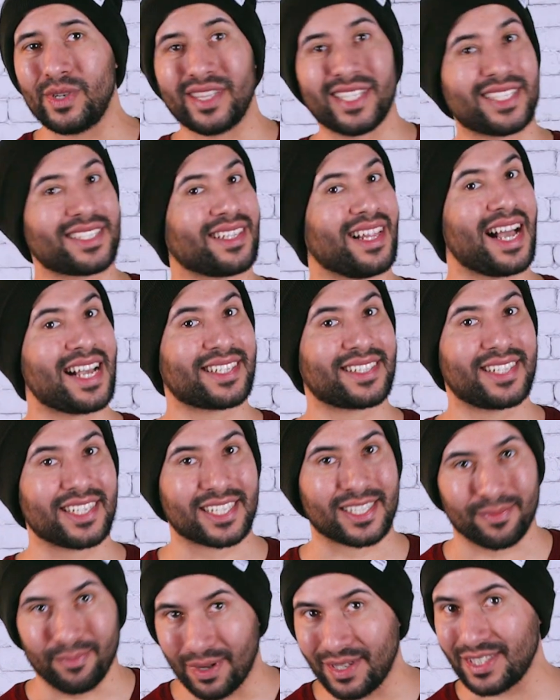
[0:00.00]
in these last
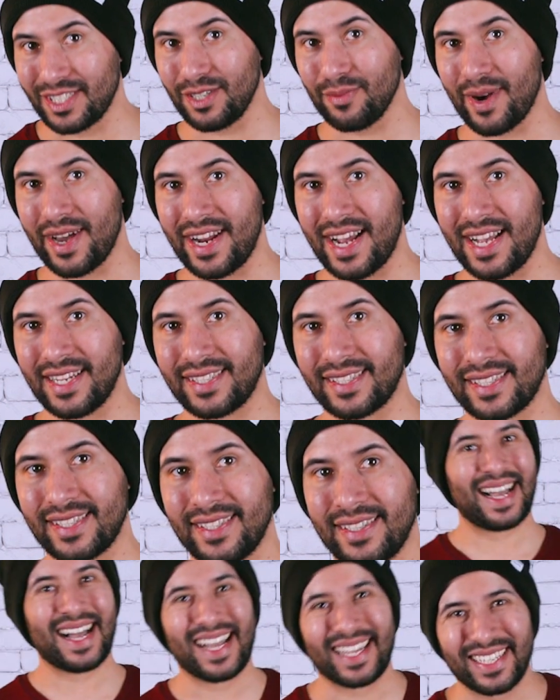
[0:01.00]
6 months, you might ask?
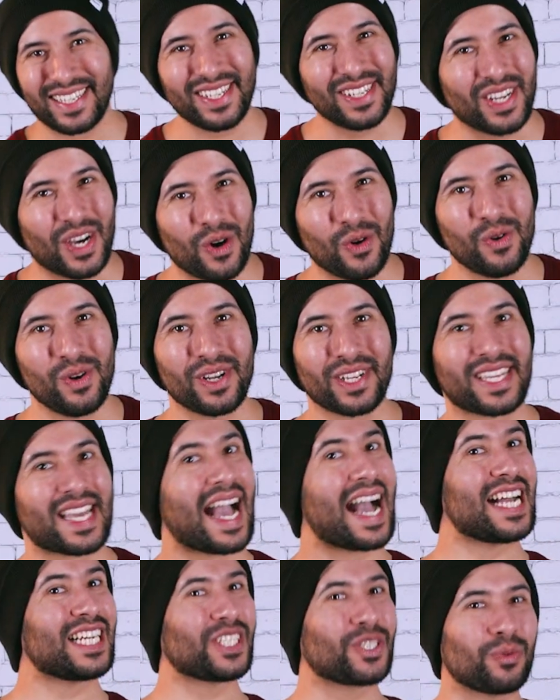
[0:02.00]
You know,
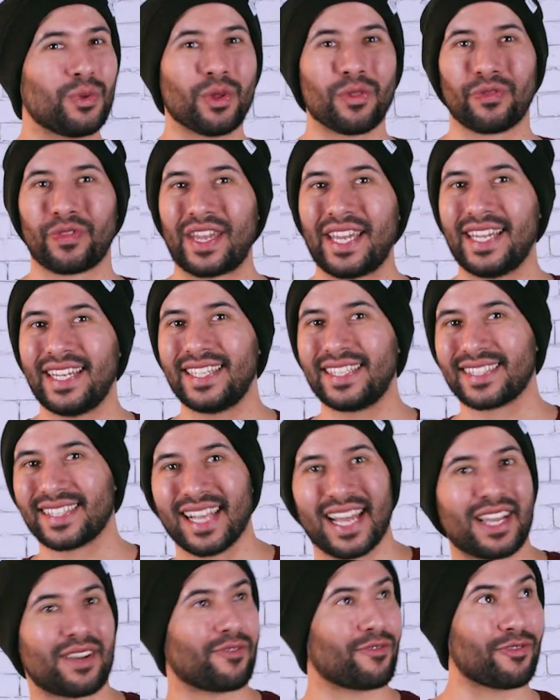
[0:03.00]
casual things
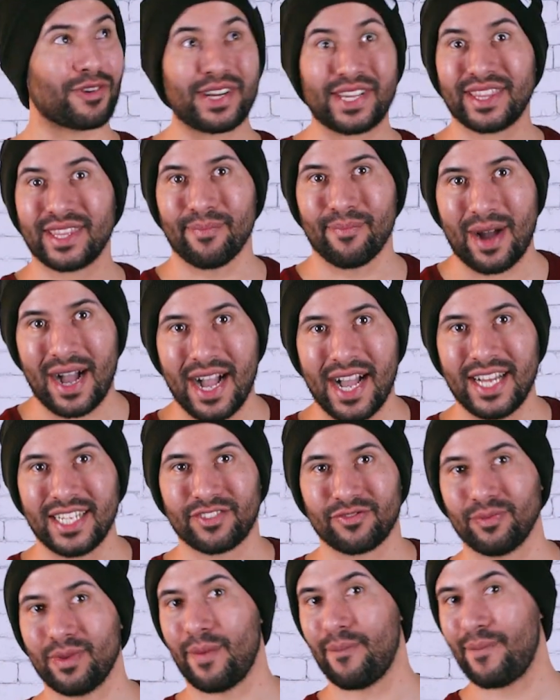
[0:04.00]
like freeing the minds from the